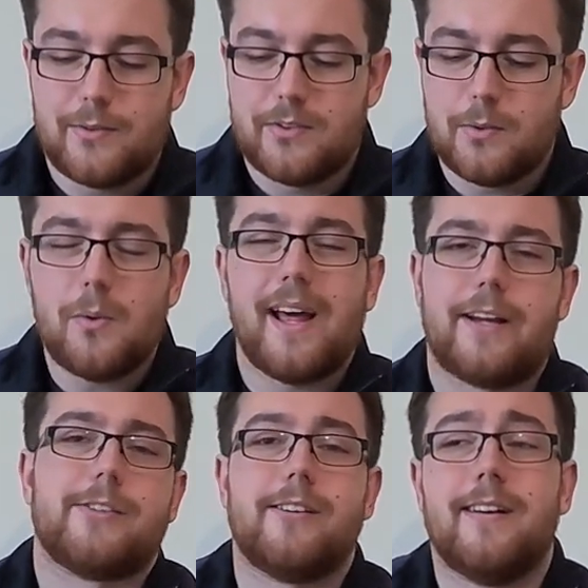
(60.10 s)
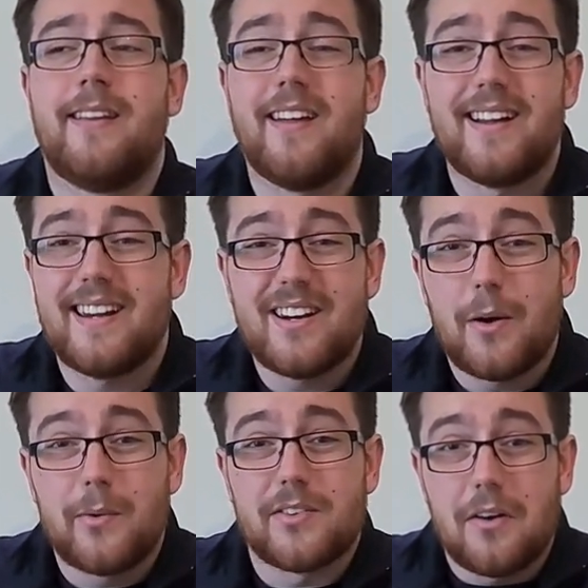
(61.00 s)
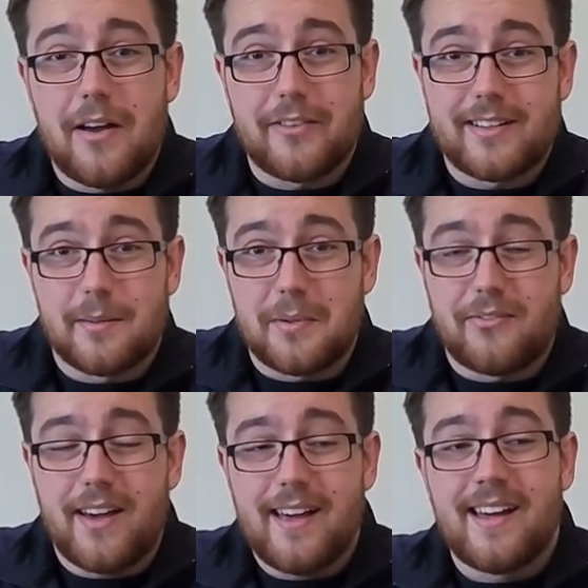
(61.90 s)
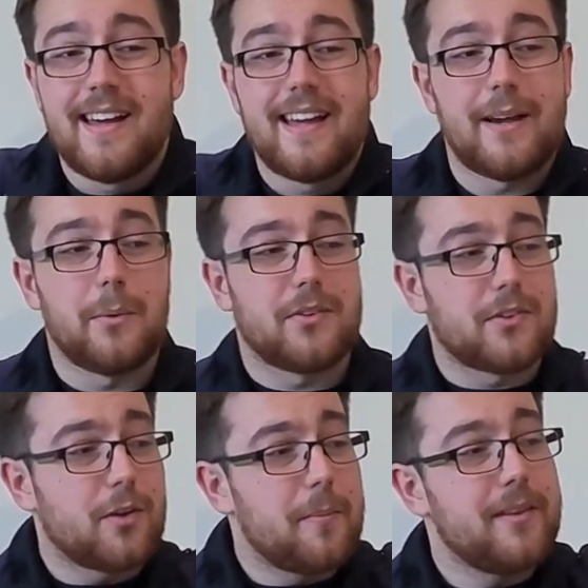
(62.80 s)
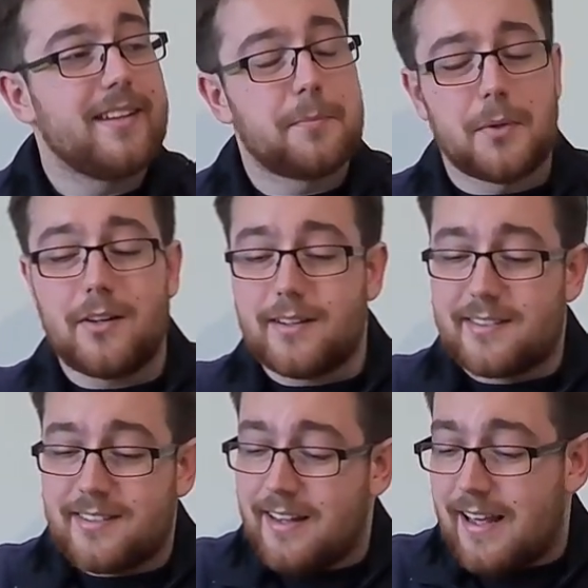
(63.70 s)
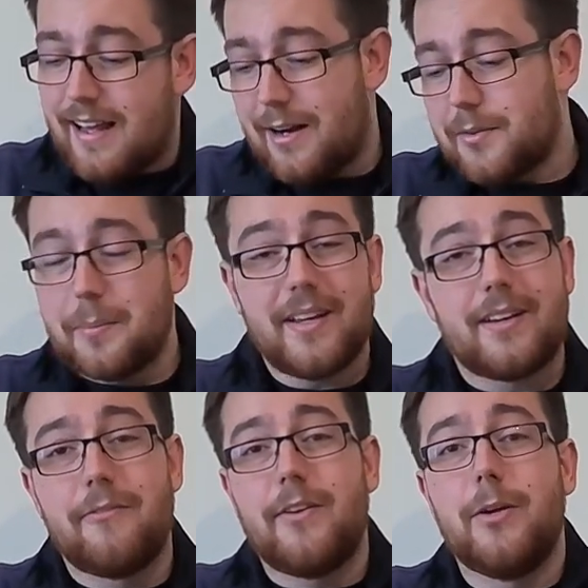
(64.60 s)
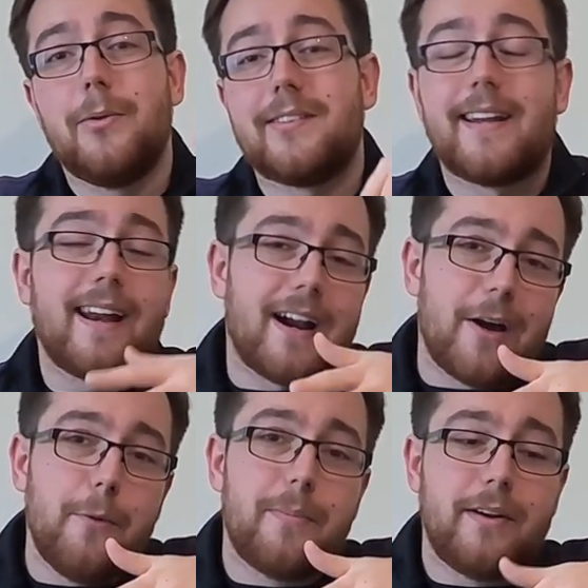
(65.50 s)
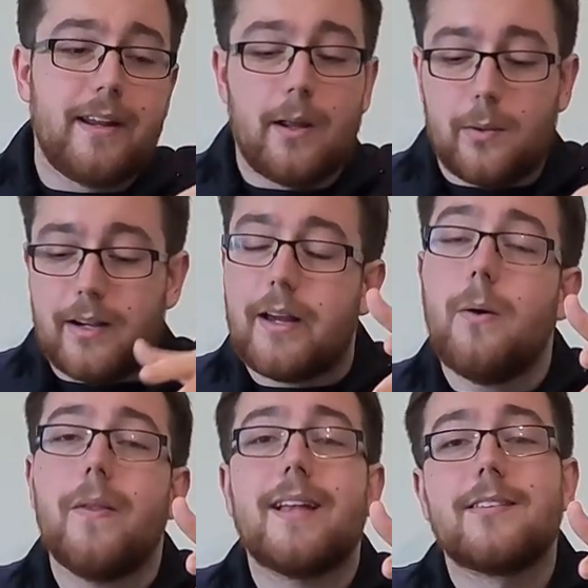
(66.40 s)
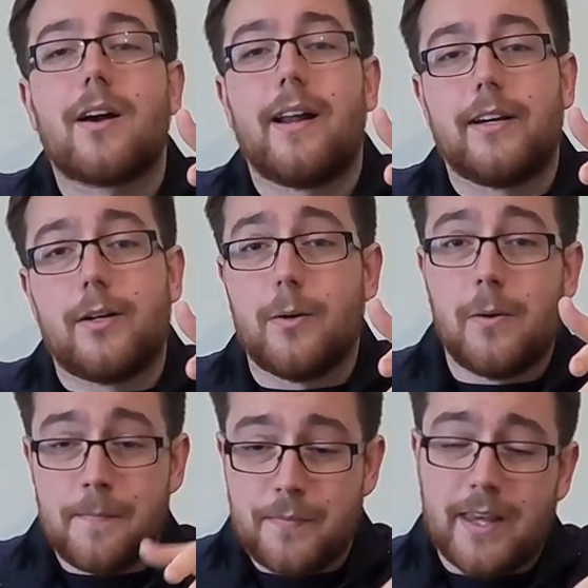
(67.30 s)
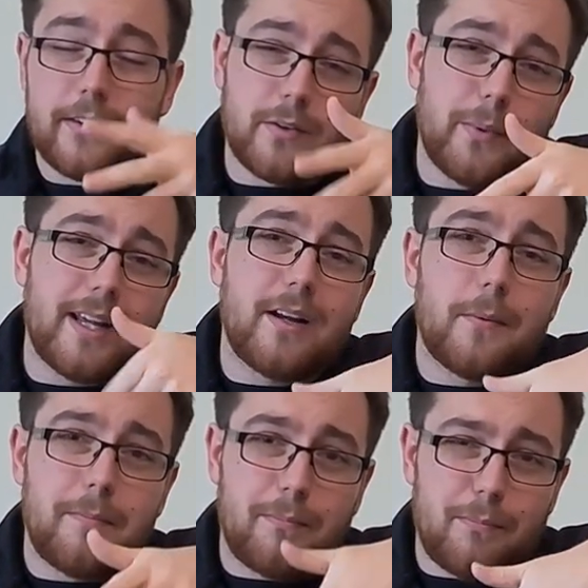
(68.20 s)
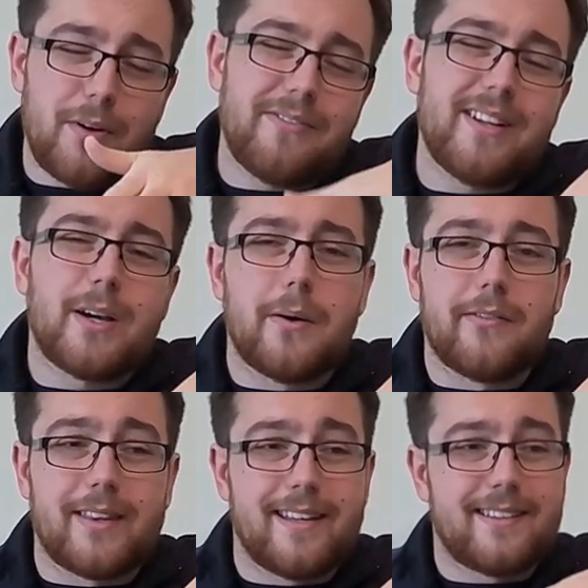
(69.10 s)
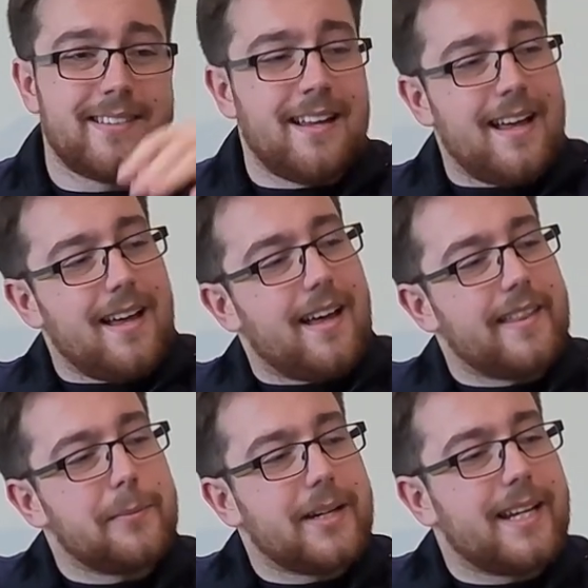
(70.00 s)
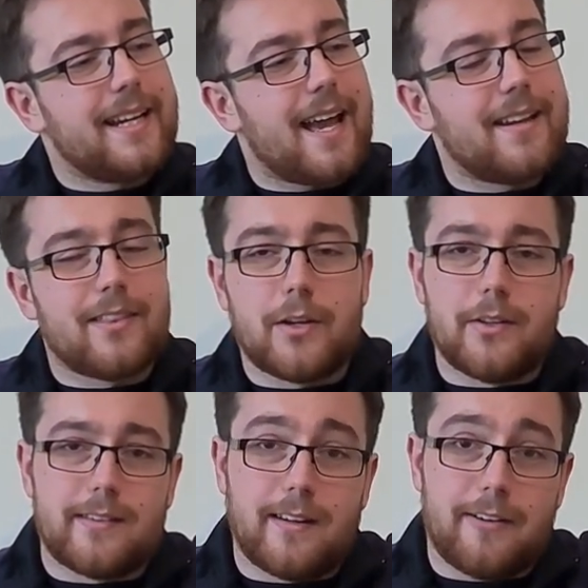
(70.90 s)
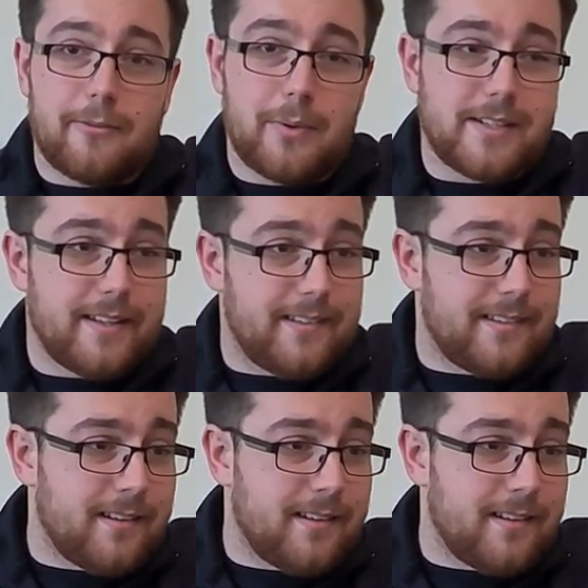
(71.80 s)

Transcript: was all extra that I didn't know was arriving, to be fair. It was on top of this box, and I was a bit confused, and then I opened it and I was like, oh, that's kind of cool. So we're gonna briefly go over this, and then we're gonna get into the good stuff, which is